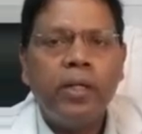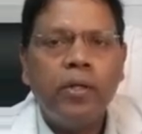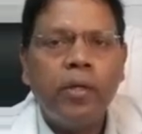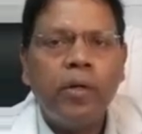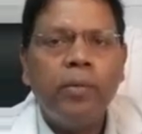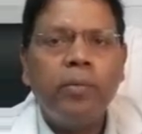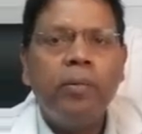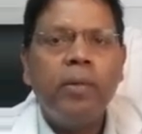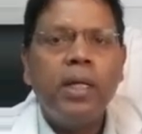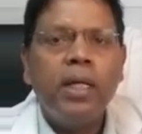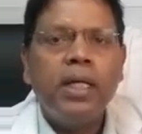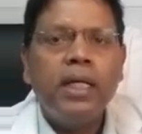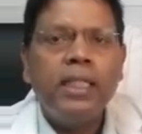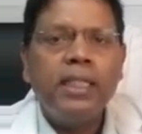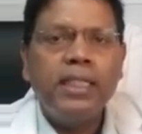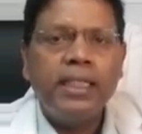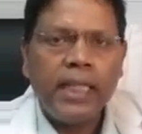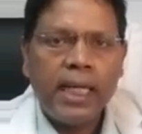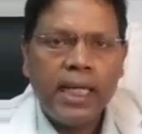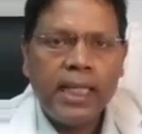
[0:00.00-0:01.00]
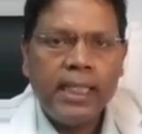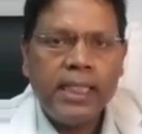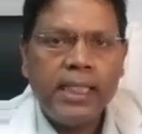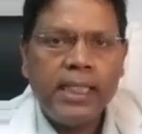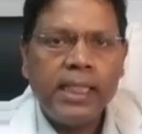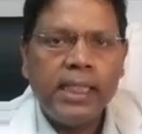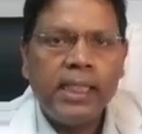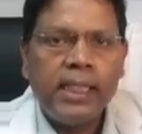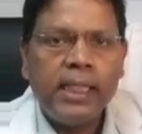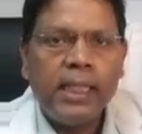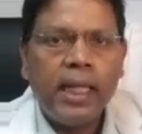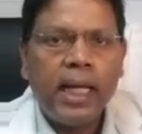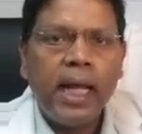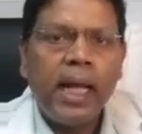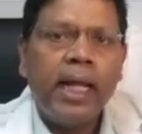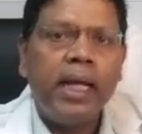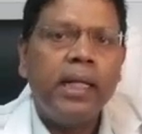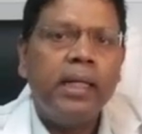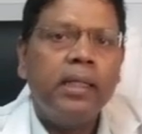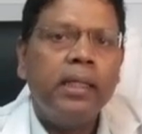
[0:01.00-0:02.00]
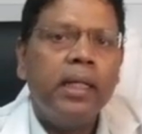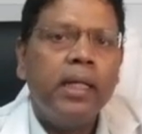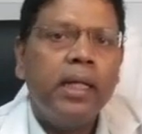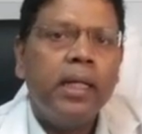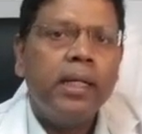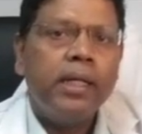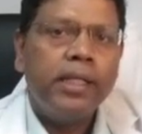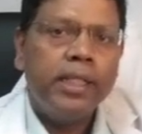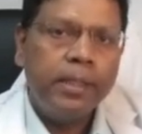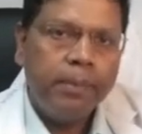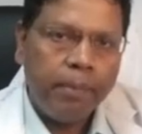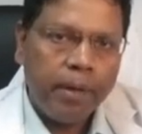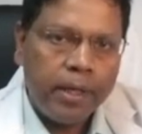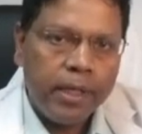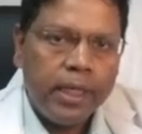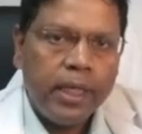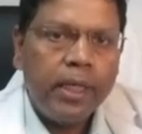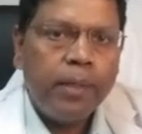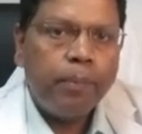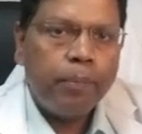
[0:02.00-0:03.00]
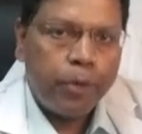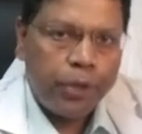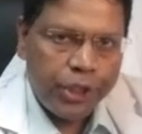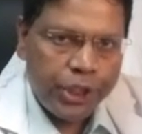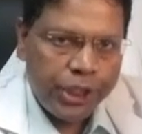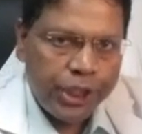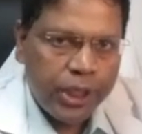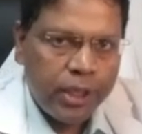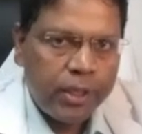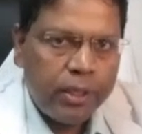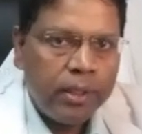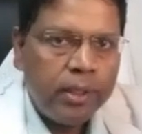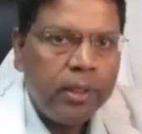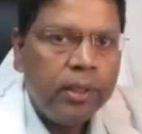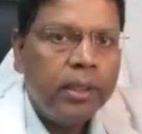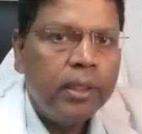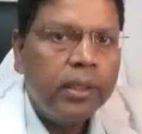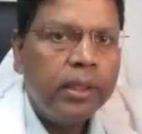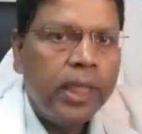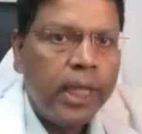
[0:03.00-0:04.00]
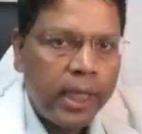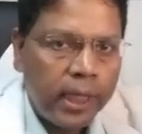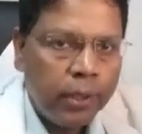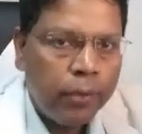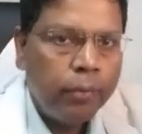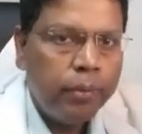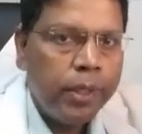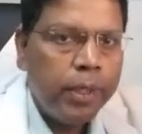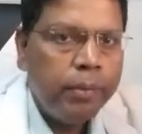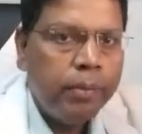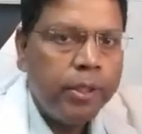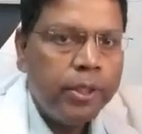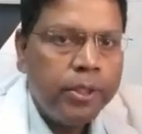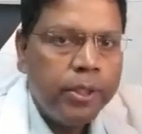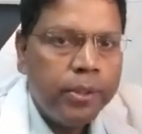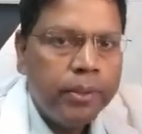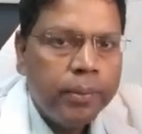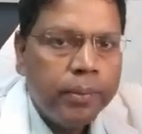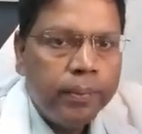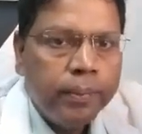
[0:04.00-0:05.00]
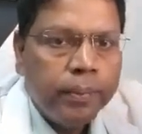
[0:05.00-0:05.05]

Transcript: of challenging and demanding procedure. Thank you very much.